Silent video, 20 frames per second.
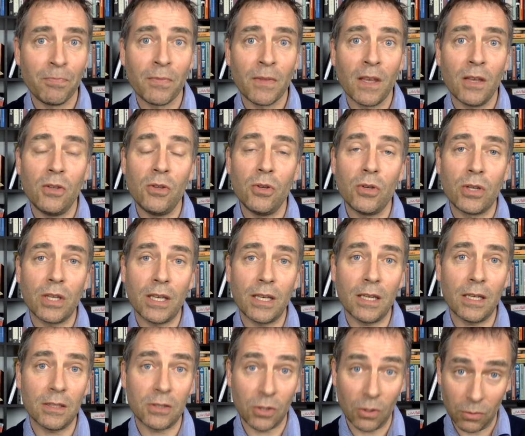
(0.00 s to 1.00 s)
You
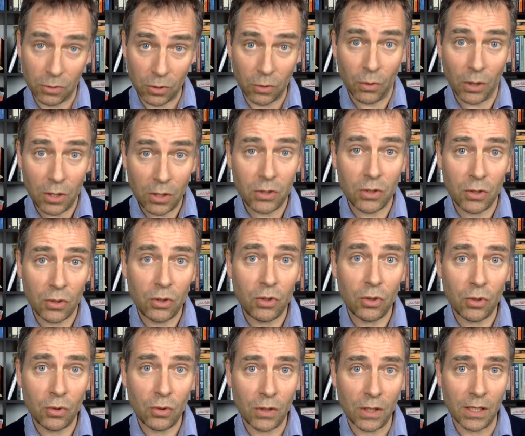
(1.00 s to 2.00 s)
can so what you should
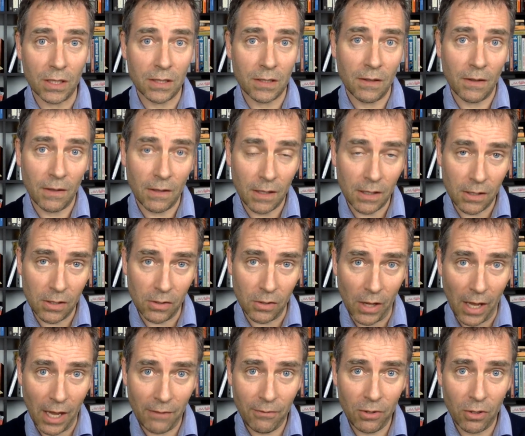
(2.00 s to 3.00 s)
do is you
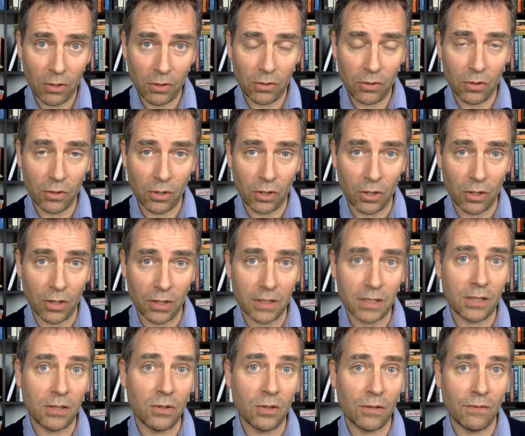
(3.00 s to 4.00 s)
have your currency
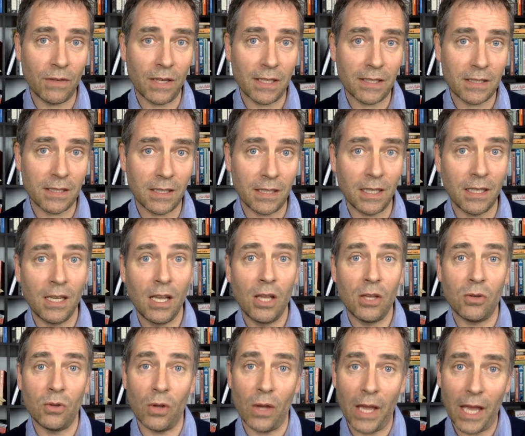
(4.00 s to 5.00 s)
you're investing in,
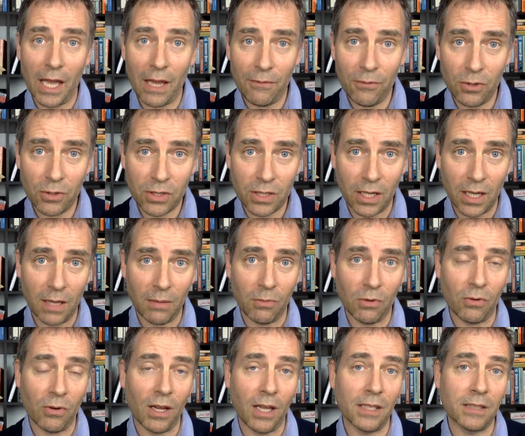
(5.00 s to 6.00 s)
you have your time
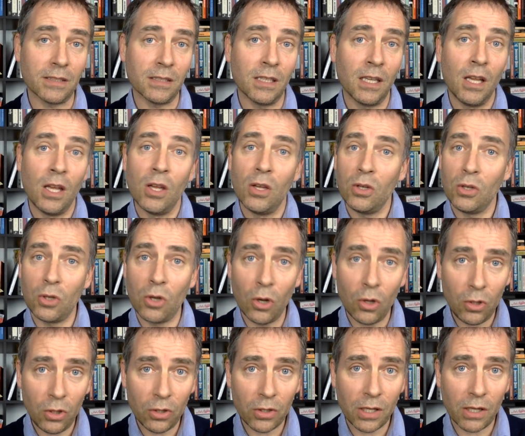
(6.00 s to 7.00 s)
horizon. Go
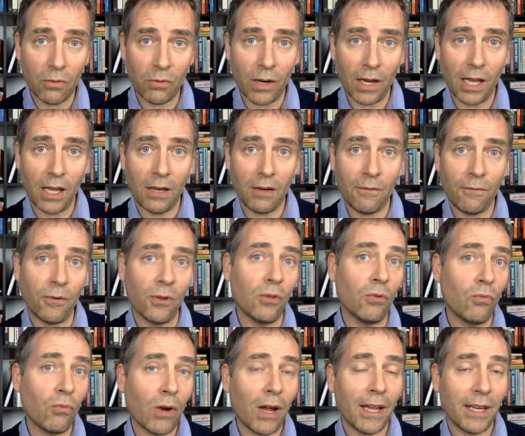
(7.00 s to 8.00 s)
look around for the
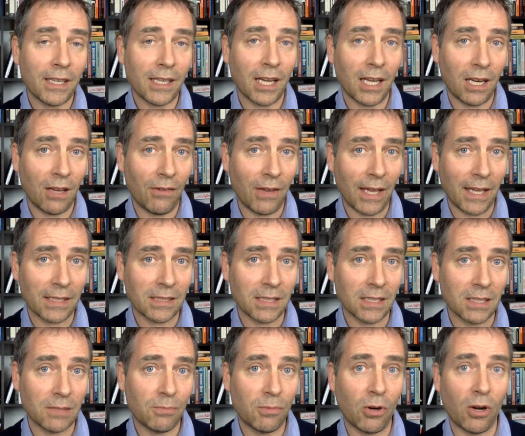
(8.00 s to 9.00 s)
right kind of
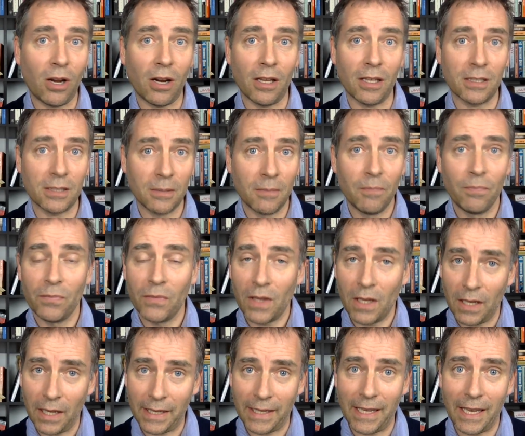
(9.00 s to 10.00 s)
access products.
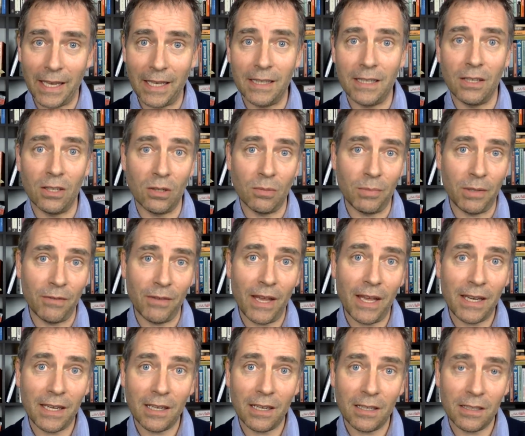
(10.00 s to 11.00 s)
Again, it'll be
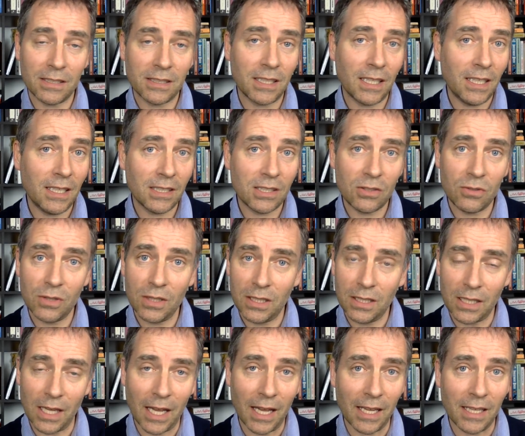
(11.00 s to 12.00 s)
Vanguard, State Street,
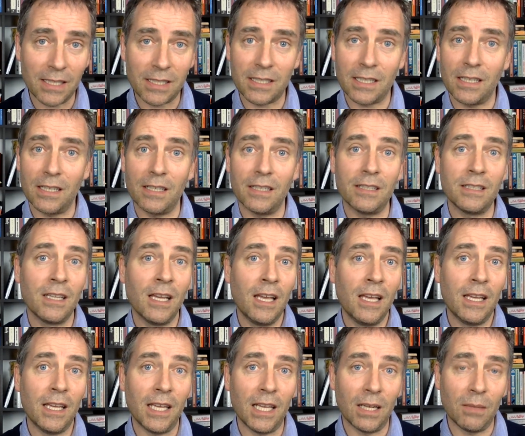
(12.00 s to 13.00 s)
iShares.
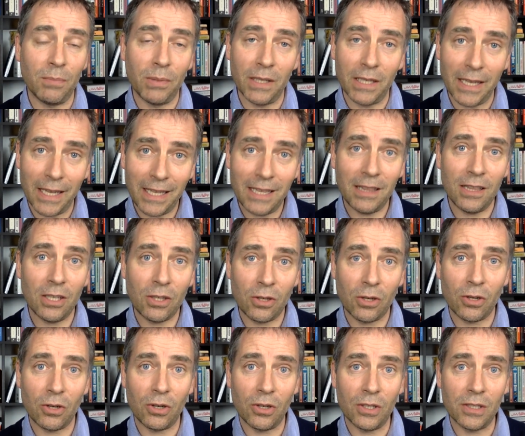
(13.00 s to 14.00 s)
It'll be in the
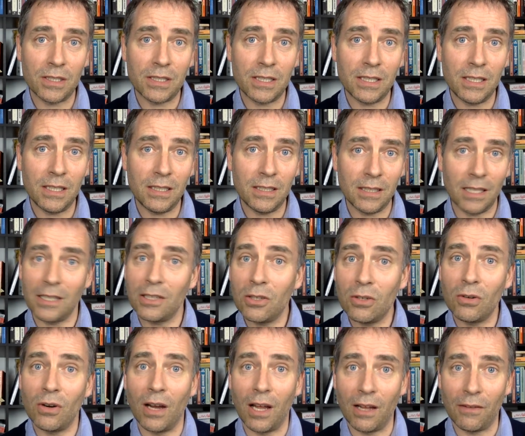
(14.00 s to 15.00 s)
currency that
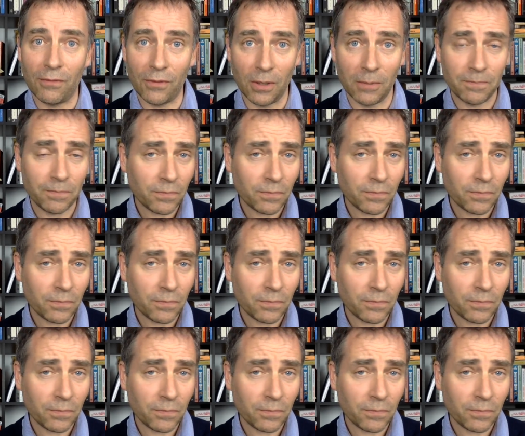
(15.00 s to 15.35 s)
you're after.